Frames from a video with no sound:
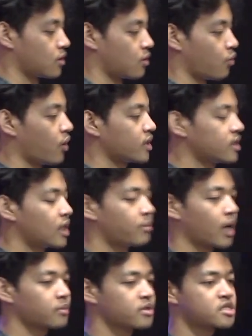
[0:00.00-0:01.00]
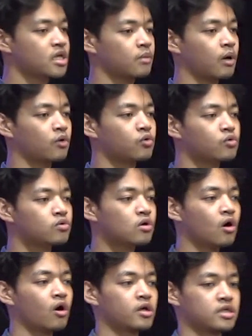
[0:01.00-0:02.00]
What did the Bible say about who
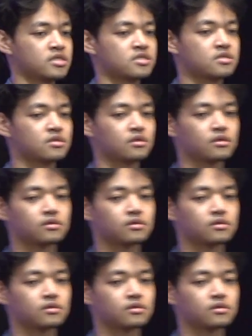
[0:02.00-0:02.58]
God is?